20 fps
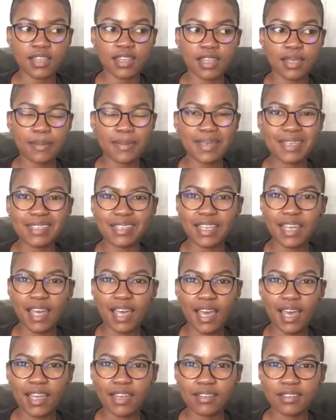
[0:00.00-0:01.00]
they
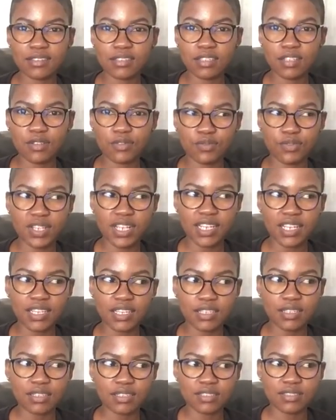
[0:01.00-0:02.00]
had a
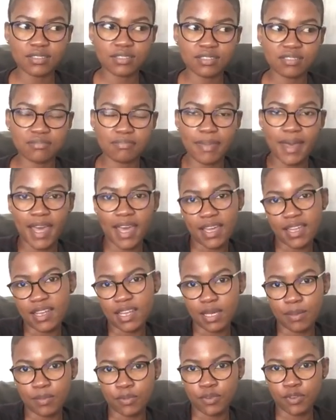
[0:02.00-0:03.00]
really
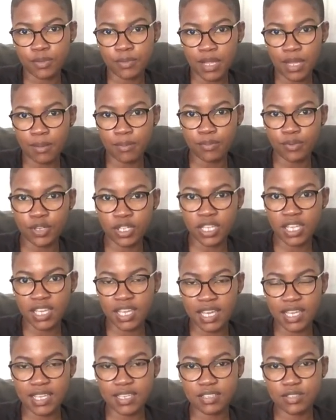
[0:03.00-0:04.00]
bad
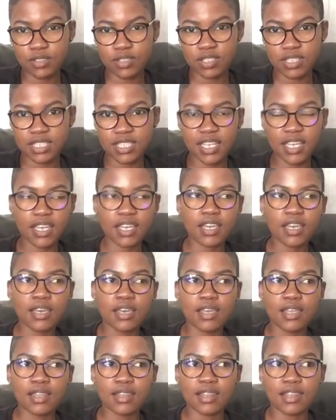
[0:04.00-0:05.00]
upbringing, I guess you could say.
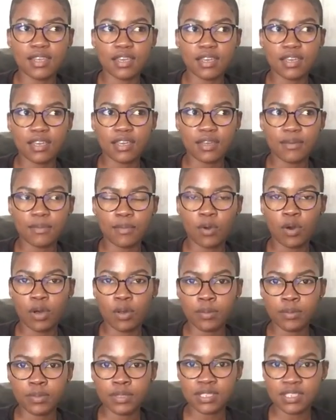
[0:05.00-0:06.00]
Their
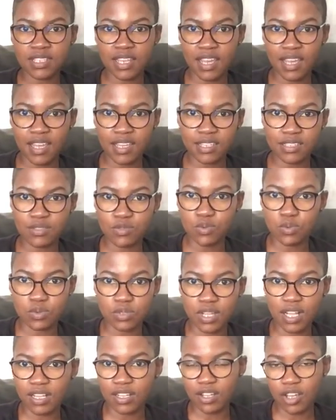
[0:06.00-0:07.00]
mom and dad
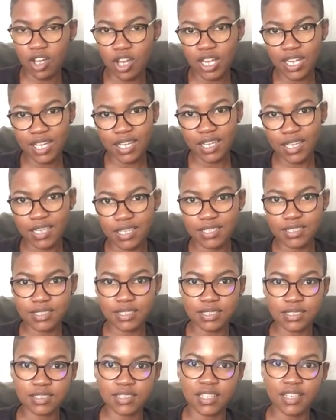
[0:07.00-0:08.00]
were
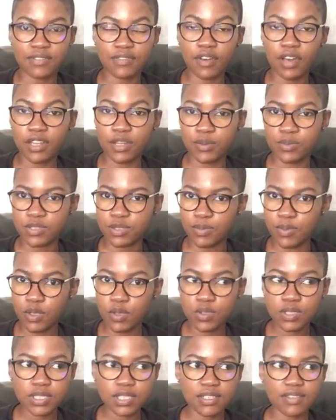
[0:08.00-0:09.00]
alcoholics, and their father was
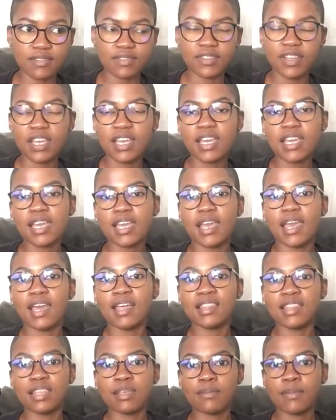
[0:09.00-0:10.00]
abusive,
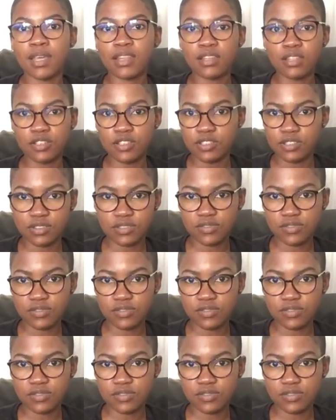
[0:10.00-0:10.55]
and their mother